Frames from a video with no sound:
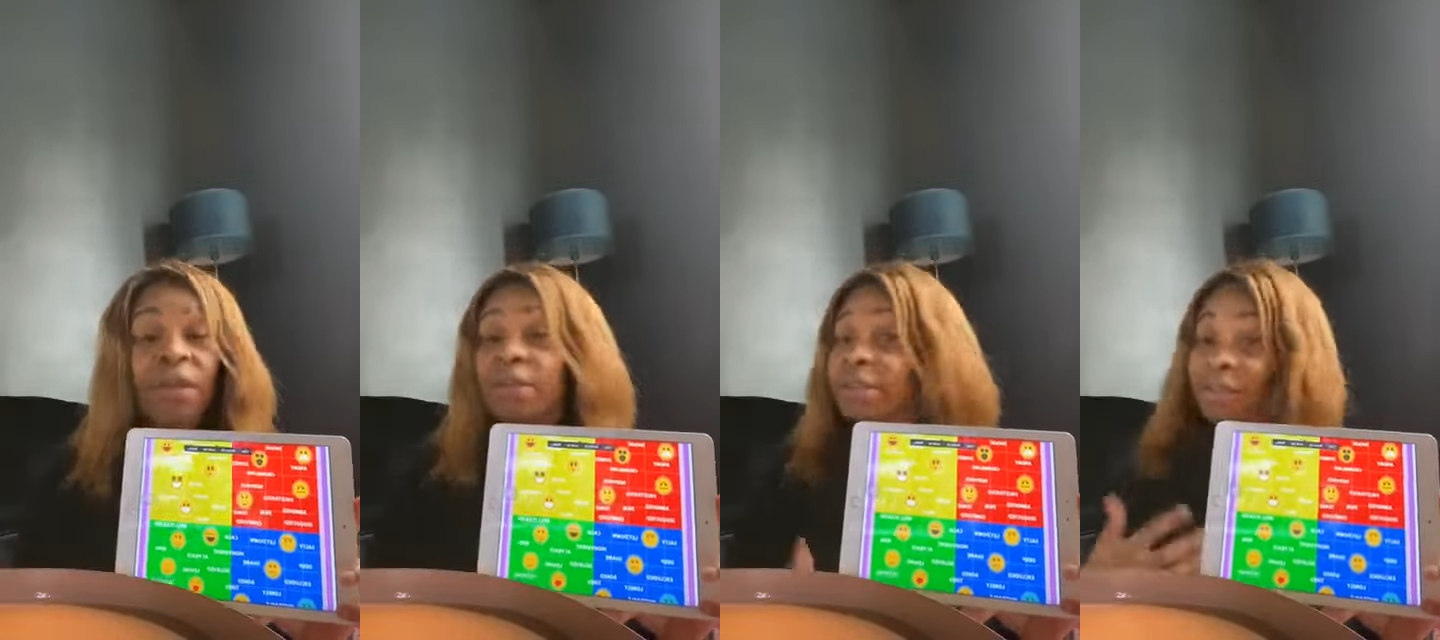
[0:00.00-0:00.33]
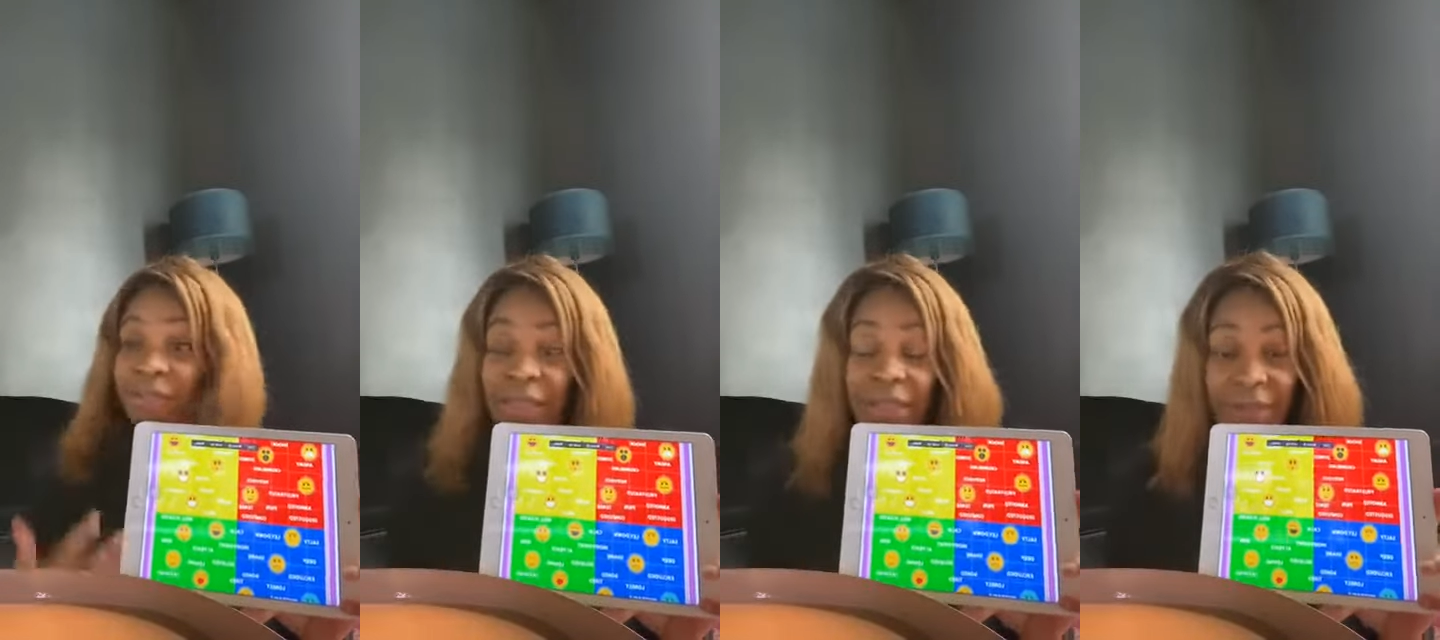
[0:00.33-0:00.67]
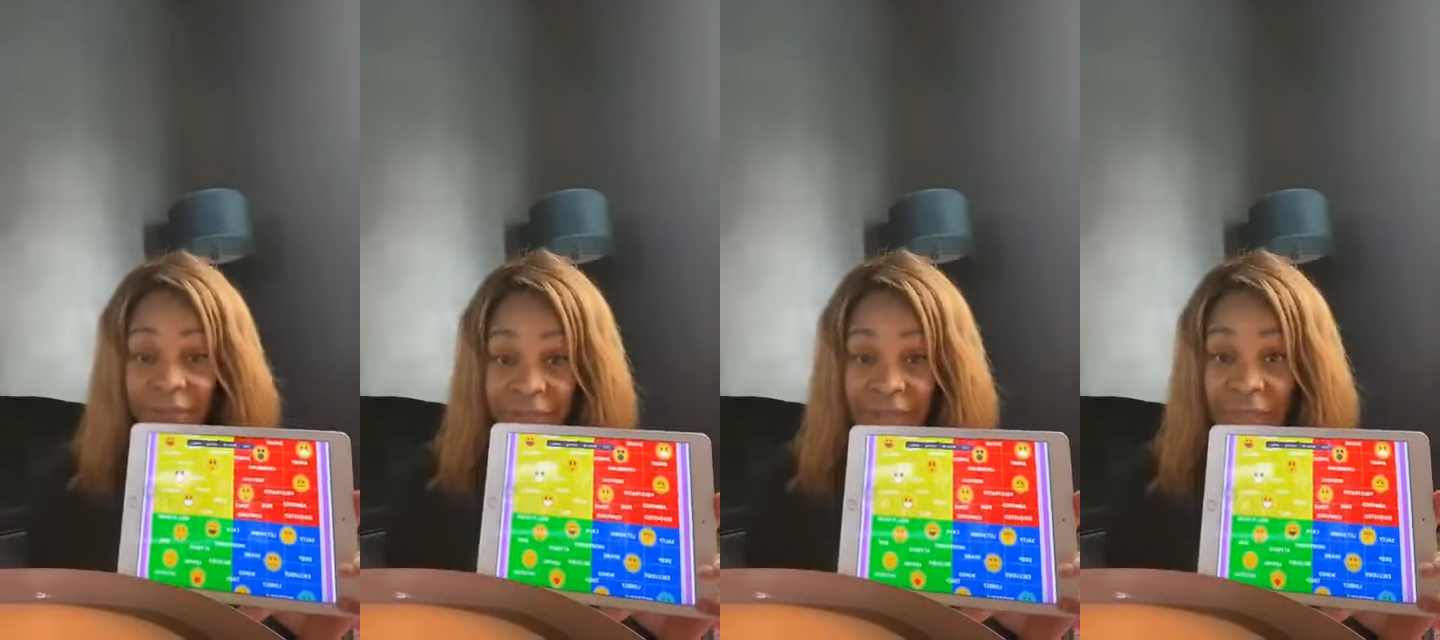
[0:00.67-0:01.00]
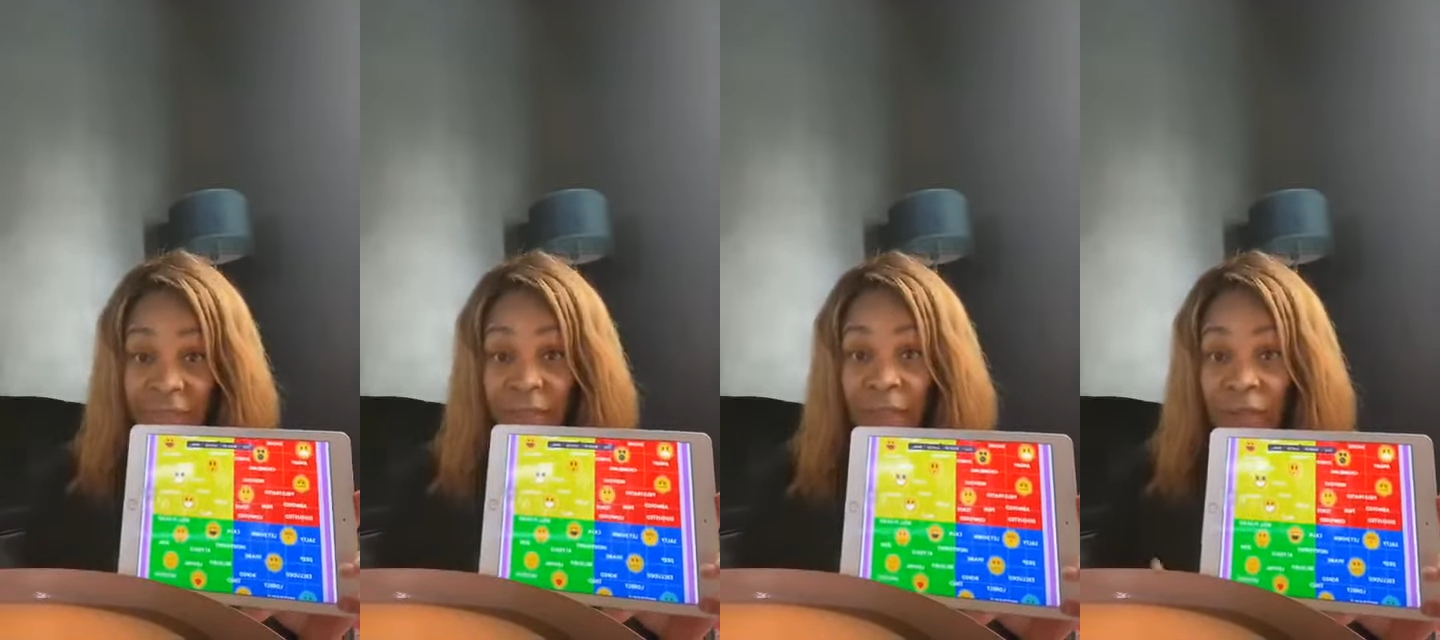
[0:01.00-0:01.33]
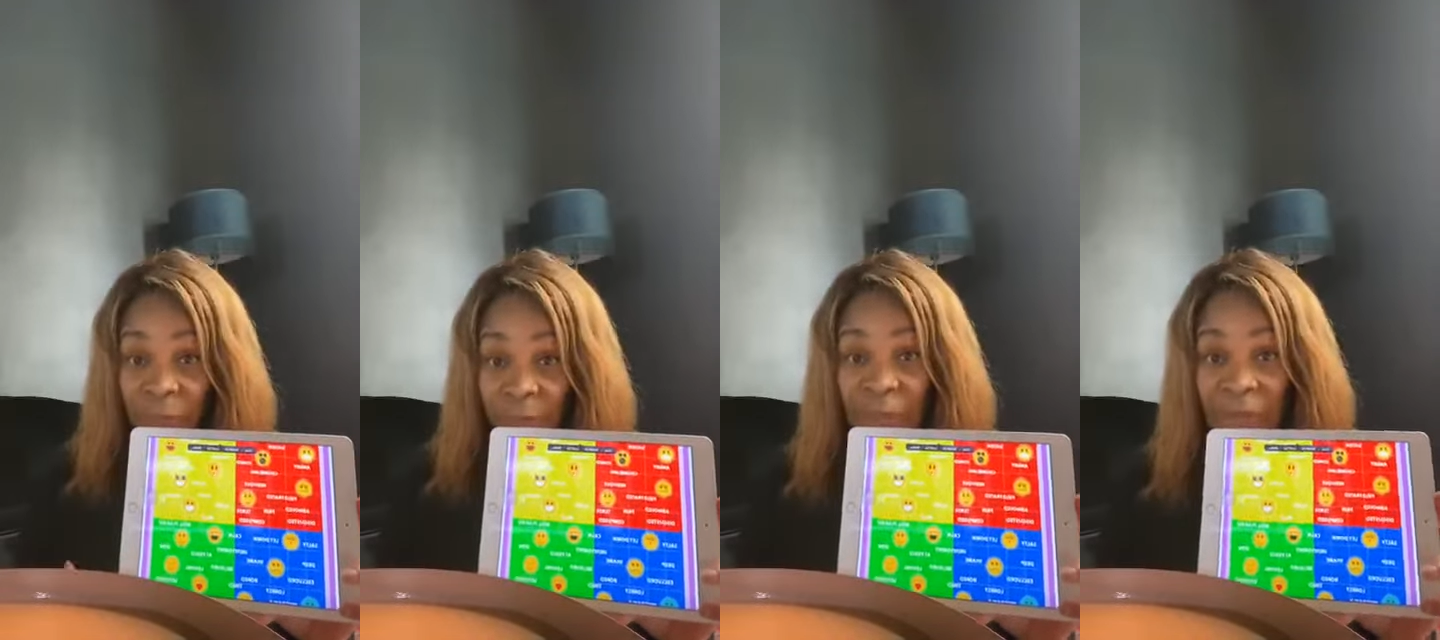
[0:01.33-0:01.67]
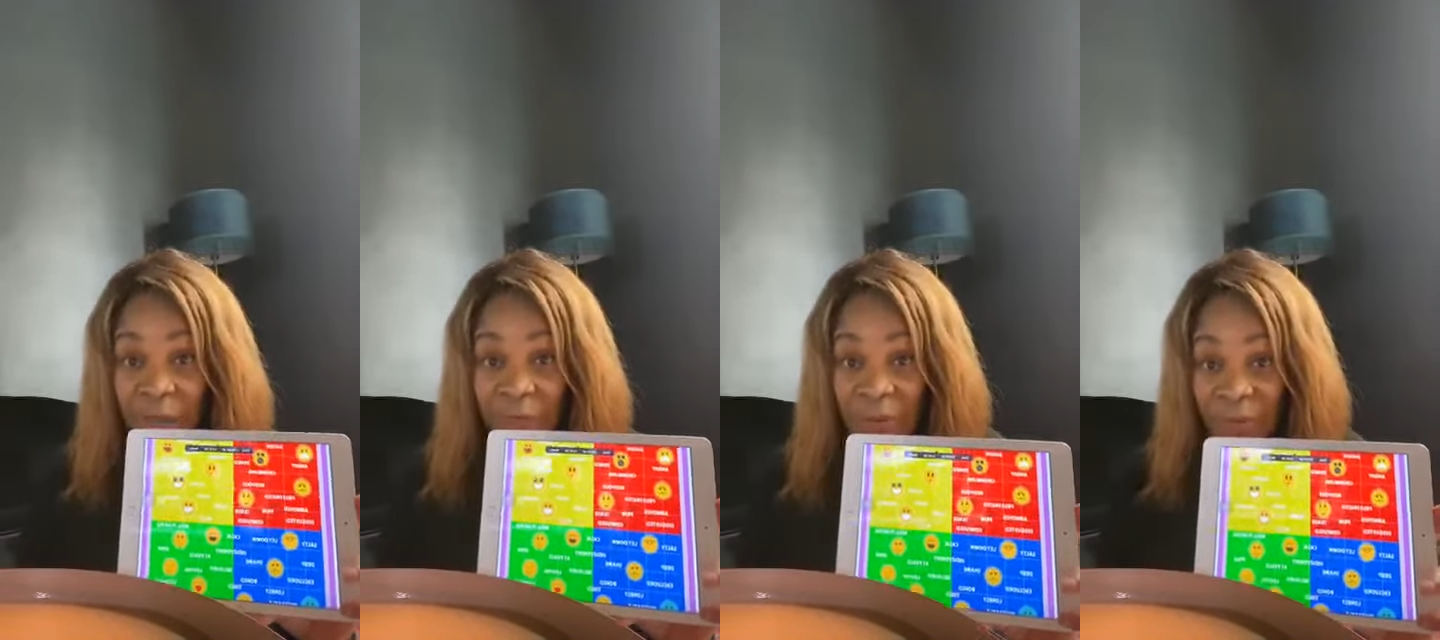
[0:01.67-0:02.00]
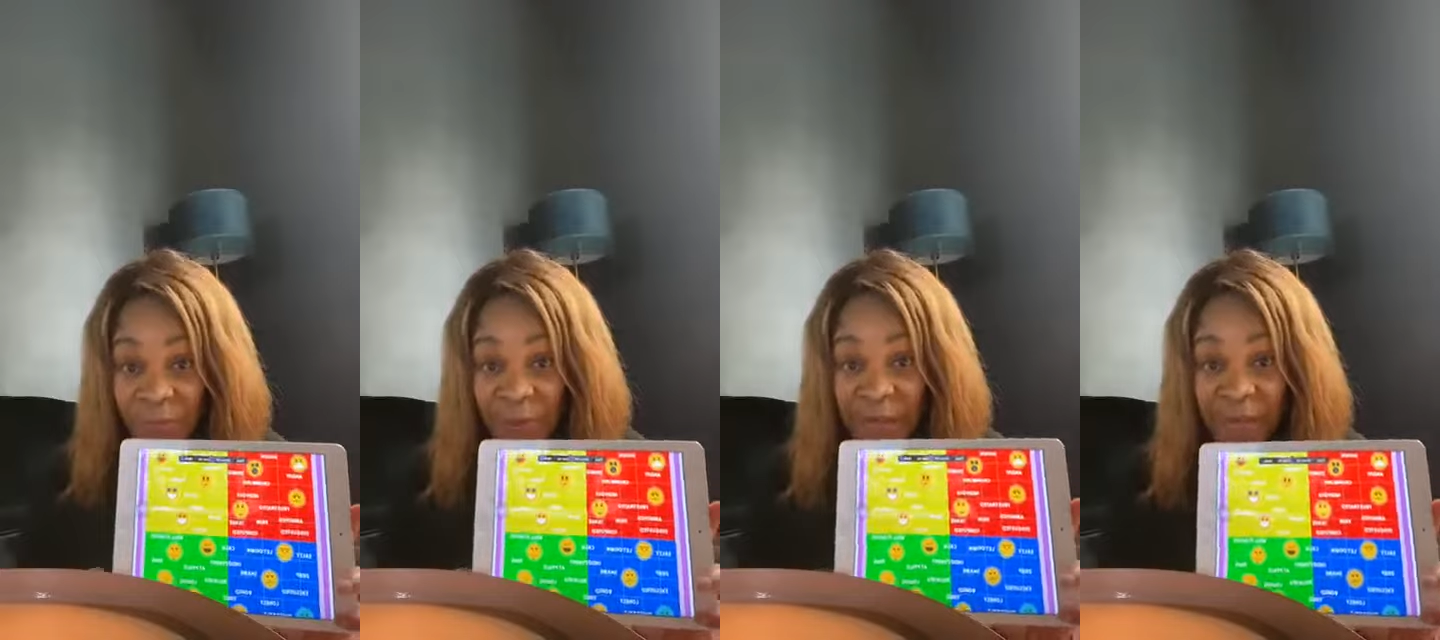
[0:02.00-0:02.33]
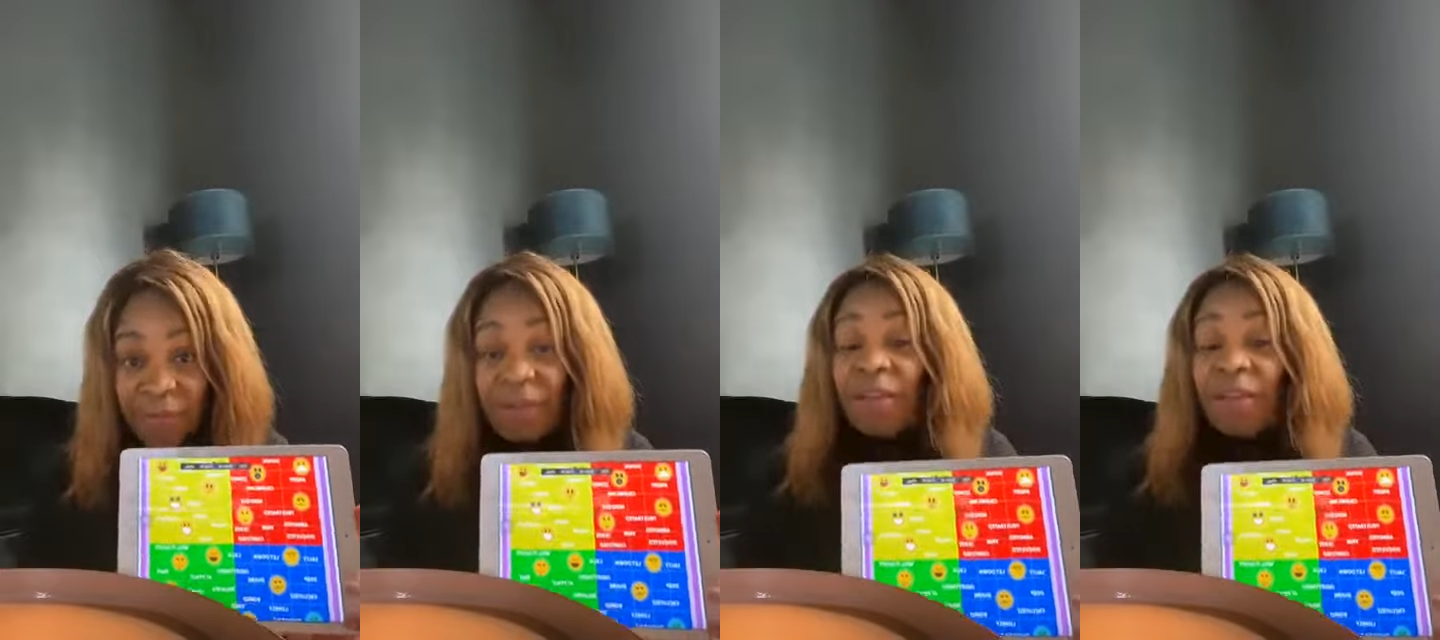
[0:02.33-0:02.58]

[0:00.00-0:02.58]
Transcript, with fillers: The second thing, speak with a friend,